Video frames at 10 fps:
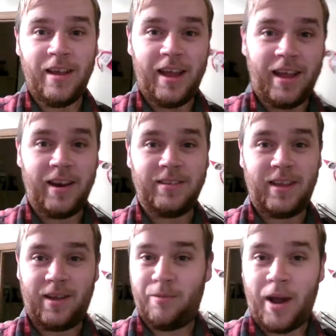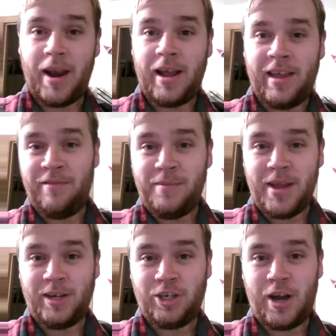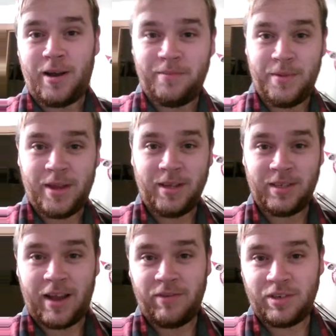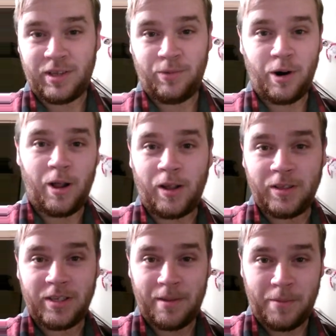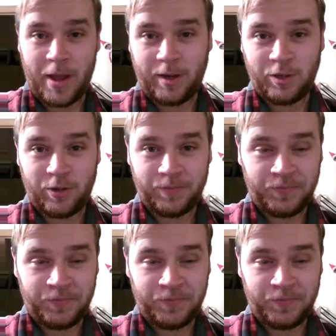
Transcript: And it's like, why not give me a job? Because obviously we're all on the same page.